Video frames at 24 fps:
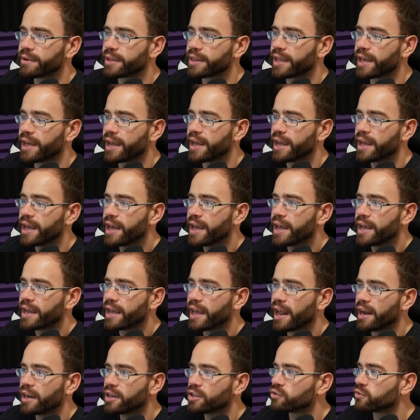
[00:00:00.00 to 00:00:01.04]
what they
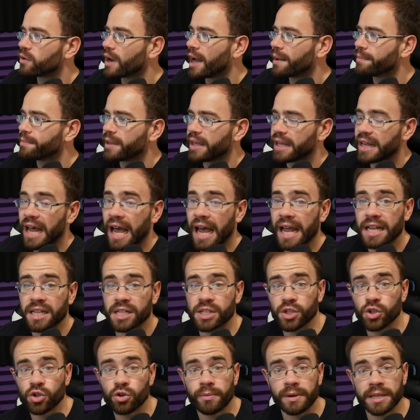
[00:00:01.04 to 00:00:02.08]
kind of dropped in, I
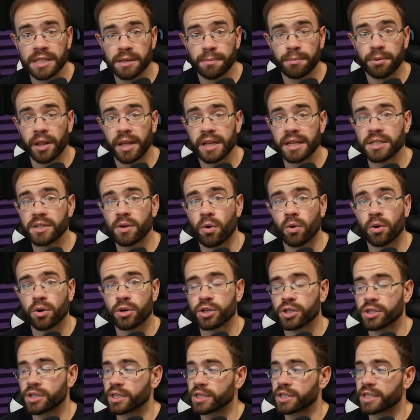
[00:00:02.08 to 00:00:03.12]
assume, as a
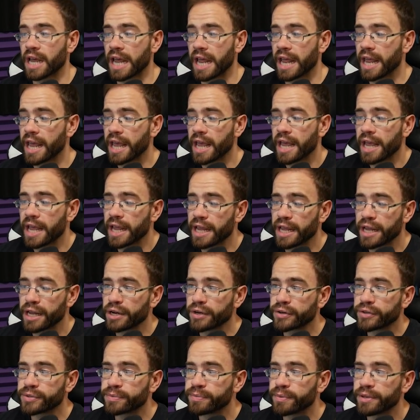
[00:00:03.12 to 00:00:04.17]
placeholder just to say,
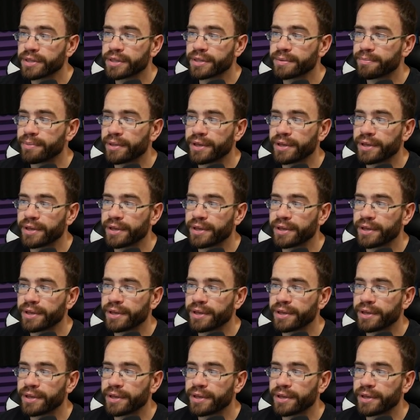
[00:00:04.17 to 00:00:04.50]
here's what the